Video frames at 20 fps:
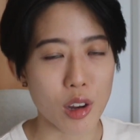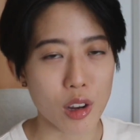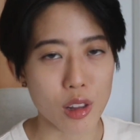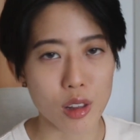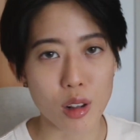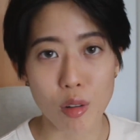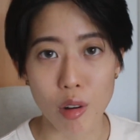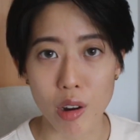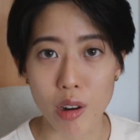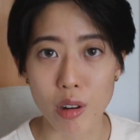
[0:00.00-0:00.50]

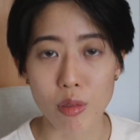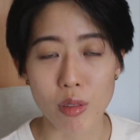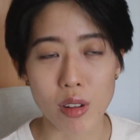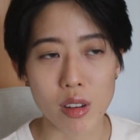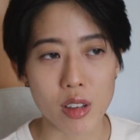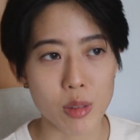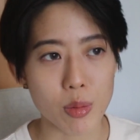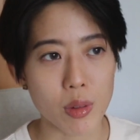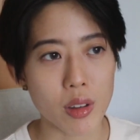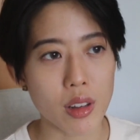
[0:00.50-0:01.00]
The Great
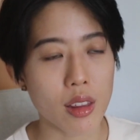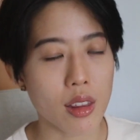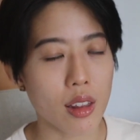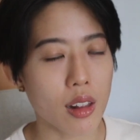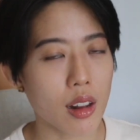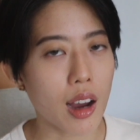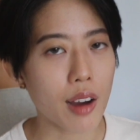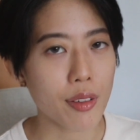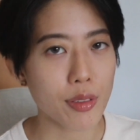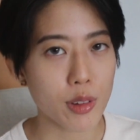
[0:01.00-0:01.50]
Derangement, and
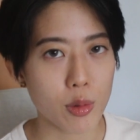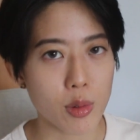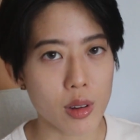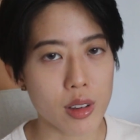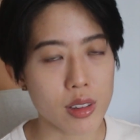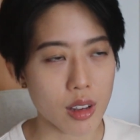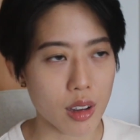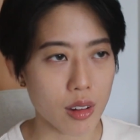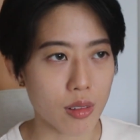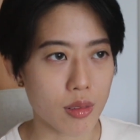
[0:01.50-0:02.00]
then
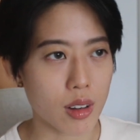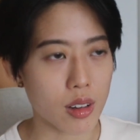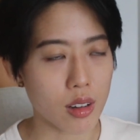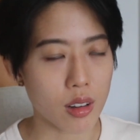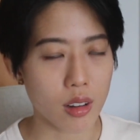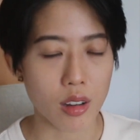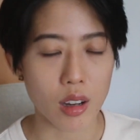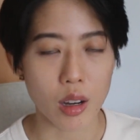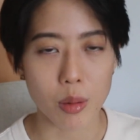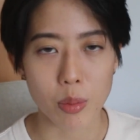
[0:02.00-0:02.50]
afterwards I
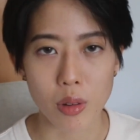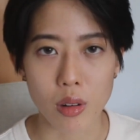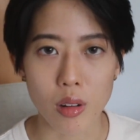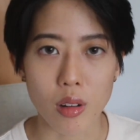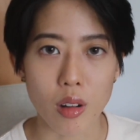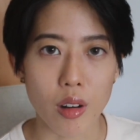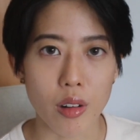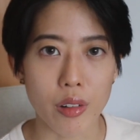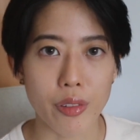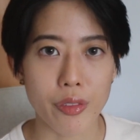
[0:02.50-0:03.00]
read a
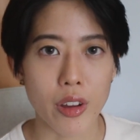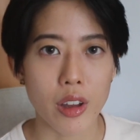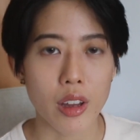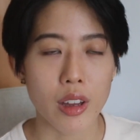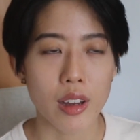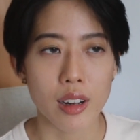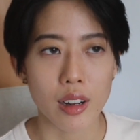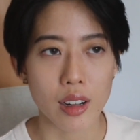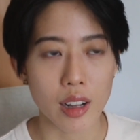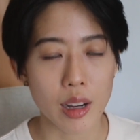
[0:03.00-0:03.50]
couple of
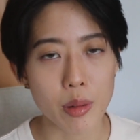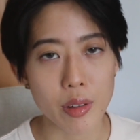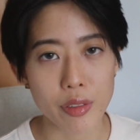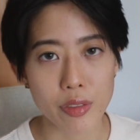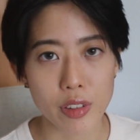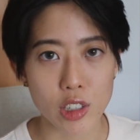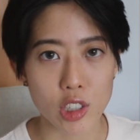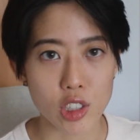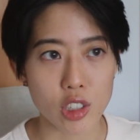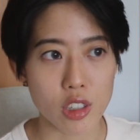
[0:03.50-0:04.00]

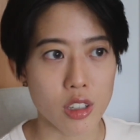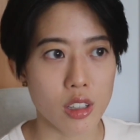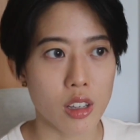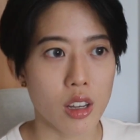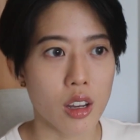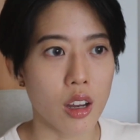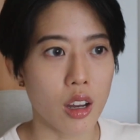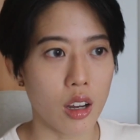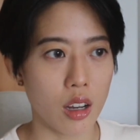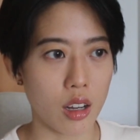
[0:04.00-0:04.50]
climate
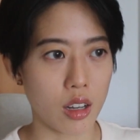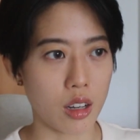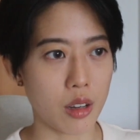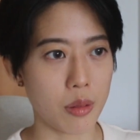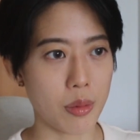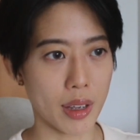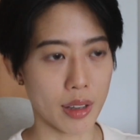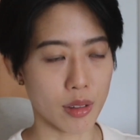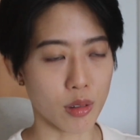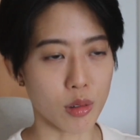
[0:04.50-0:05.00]
fiction,
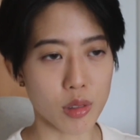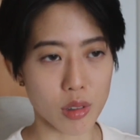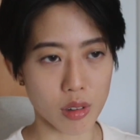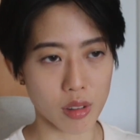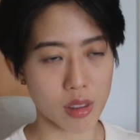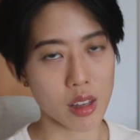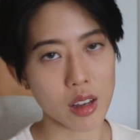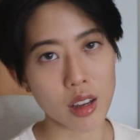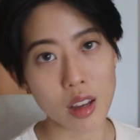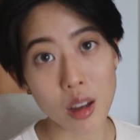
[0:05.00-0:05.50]
and
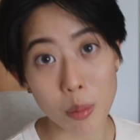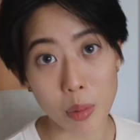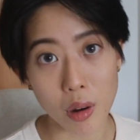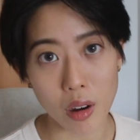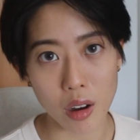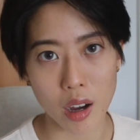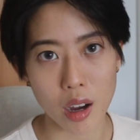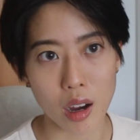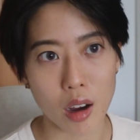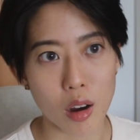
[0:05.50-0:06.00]
also thinking
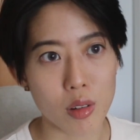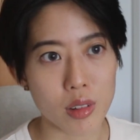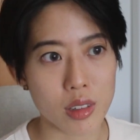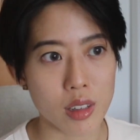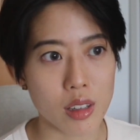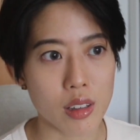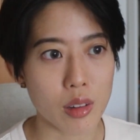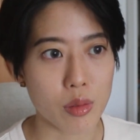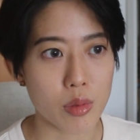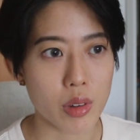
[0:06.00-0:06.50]
about how
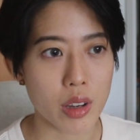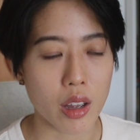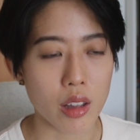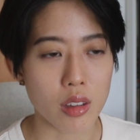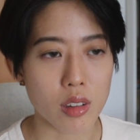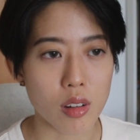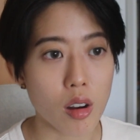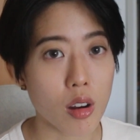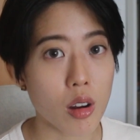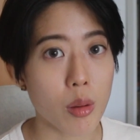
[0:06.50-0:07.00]
is it that we
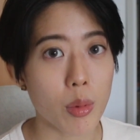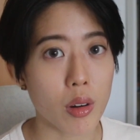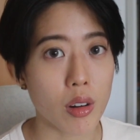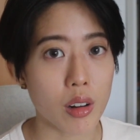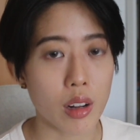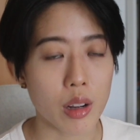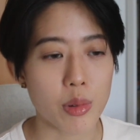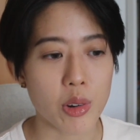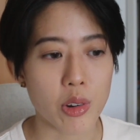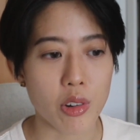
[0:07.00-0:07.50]
can talk
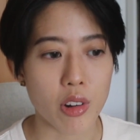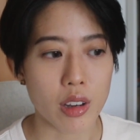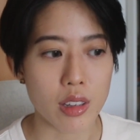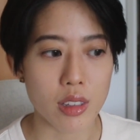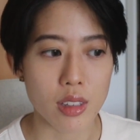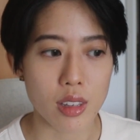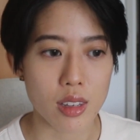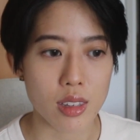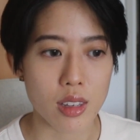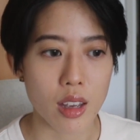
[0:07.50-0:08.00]
about climate
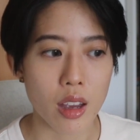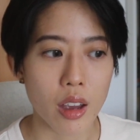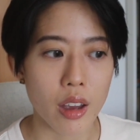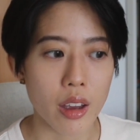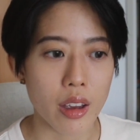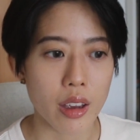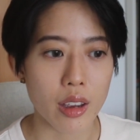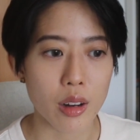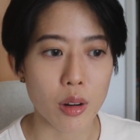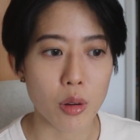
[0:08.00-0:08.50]
crisis
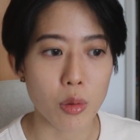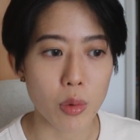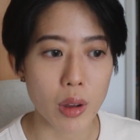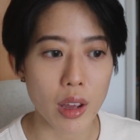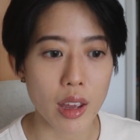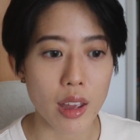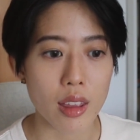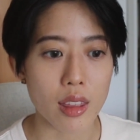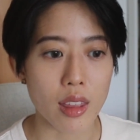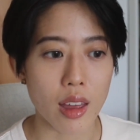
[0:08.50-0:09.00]
in a
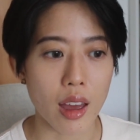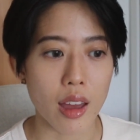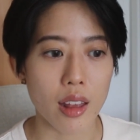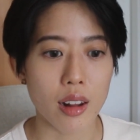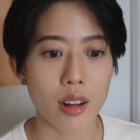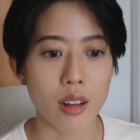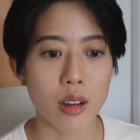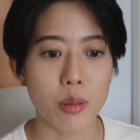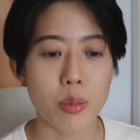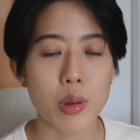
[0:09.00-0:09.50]
way
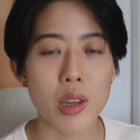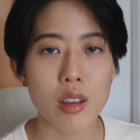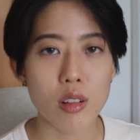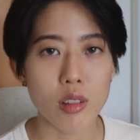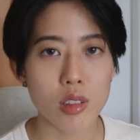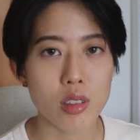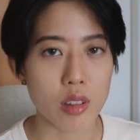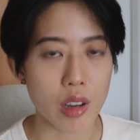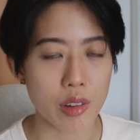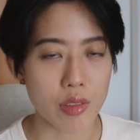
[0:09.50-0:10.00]
that
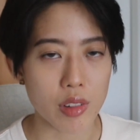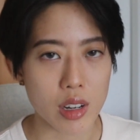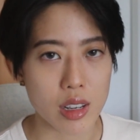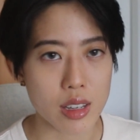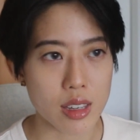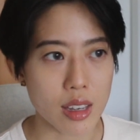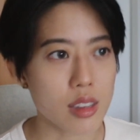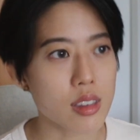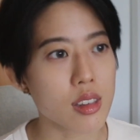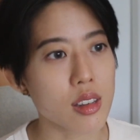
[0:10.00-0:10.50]
appeals to
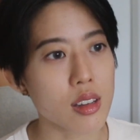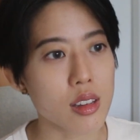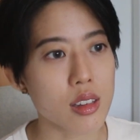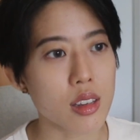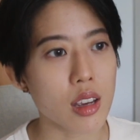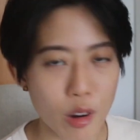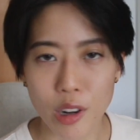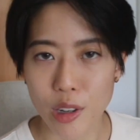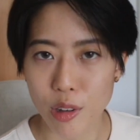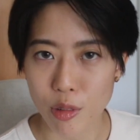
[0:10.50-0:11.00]
everyday
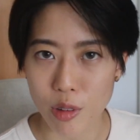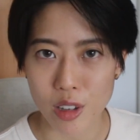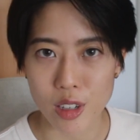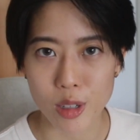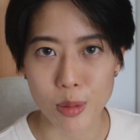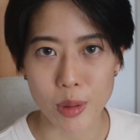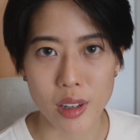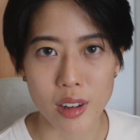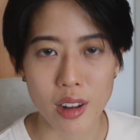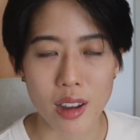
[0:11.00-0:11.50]
senses. Great
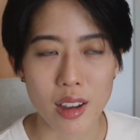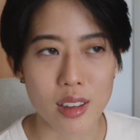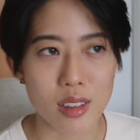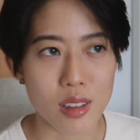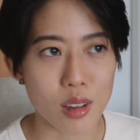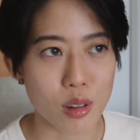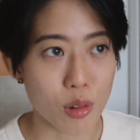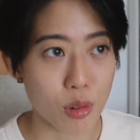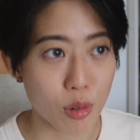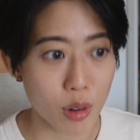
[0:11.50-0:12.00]
Derangement
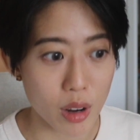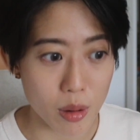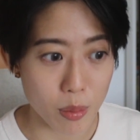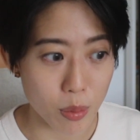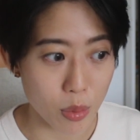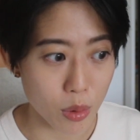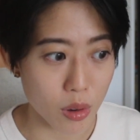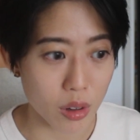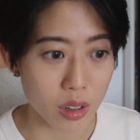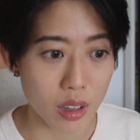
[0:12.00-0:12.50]
is a
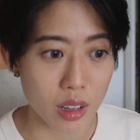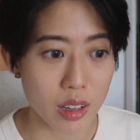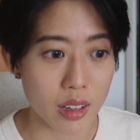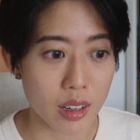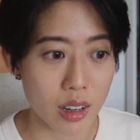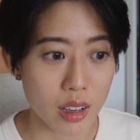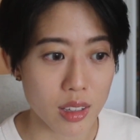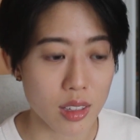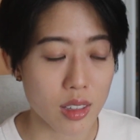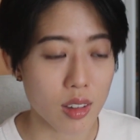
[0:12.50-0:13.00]
great book.
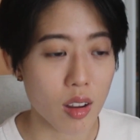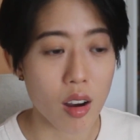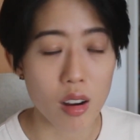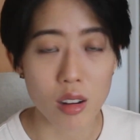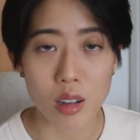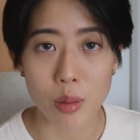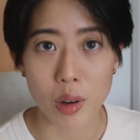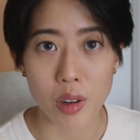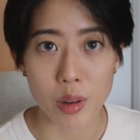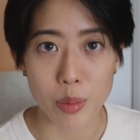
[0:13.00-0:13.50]
It does
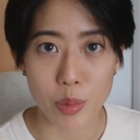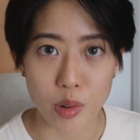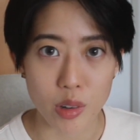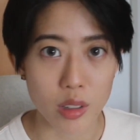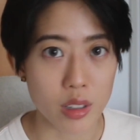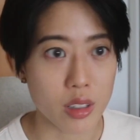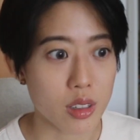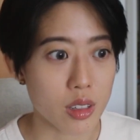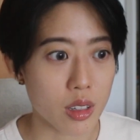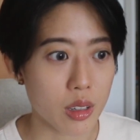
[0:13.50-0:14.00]
talk about
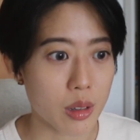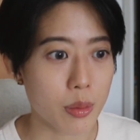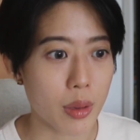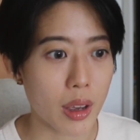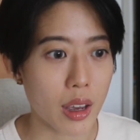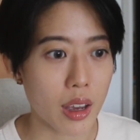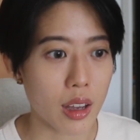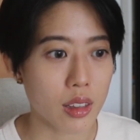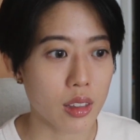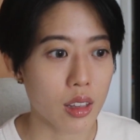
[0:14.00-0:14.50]

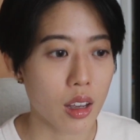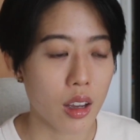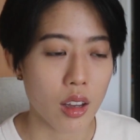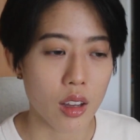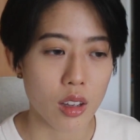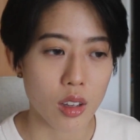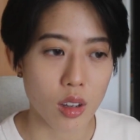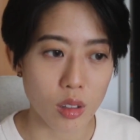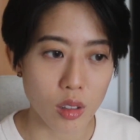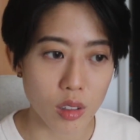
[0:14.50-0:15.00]
imperialism and
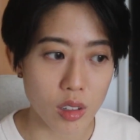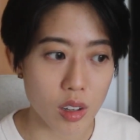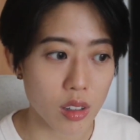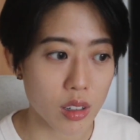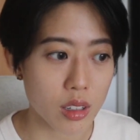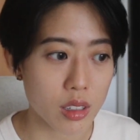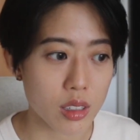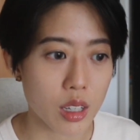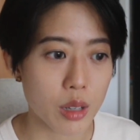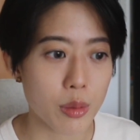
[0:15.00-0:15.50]

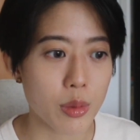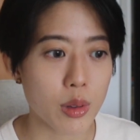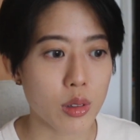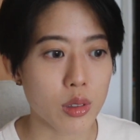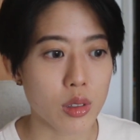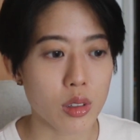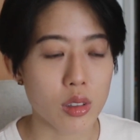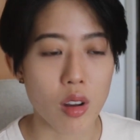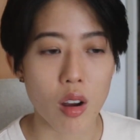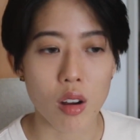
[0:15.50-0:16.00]
colonialism.
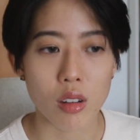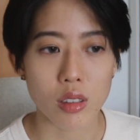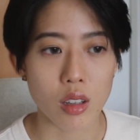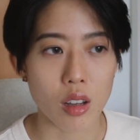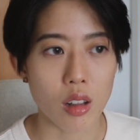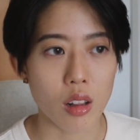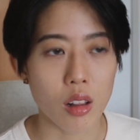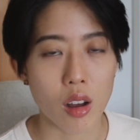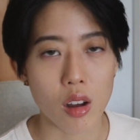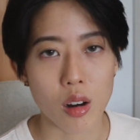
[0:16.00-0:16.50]
It also
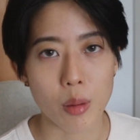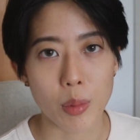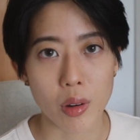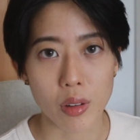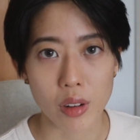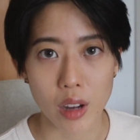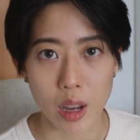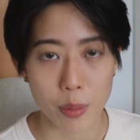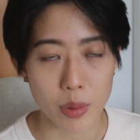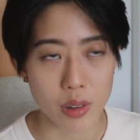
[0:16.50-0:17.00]
talks a lot
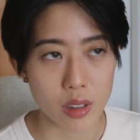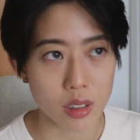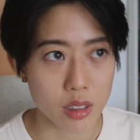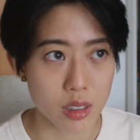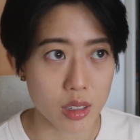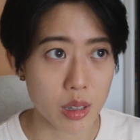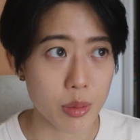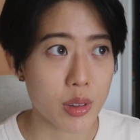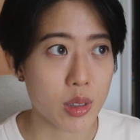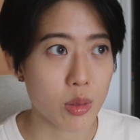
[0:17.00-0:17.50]
about
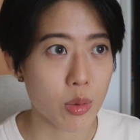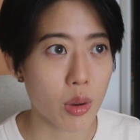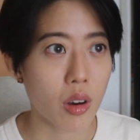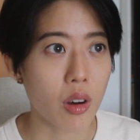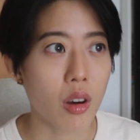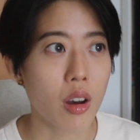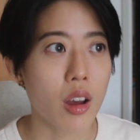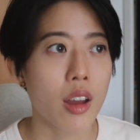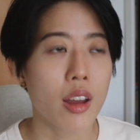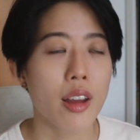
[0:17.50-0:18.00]
capitalism as
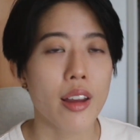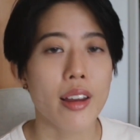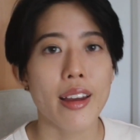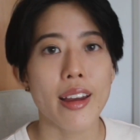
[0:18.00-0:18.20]
well.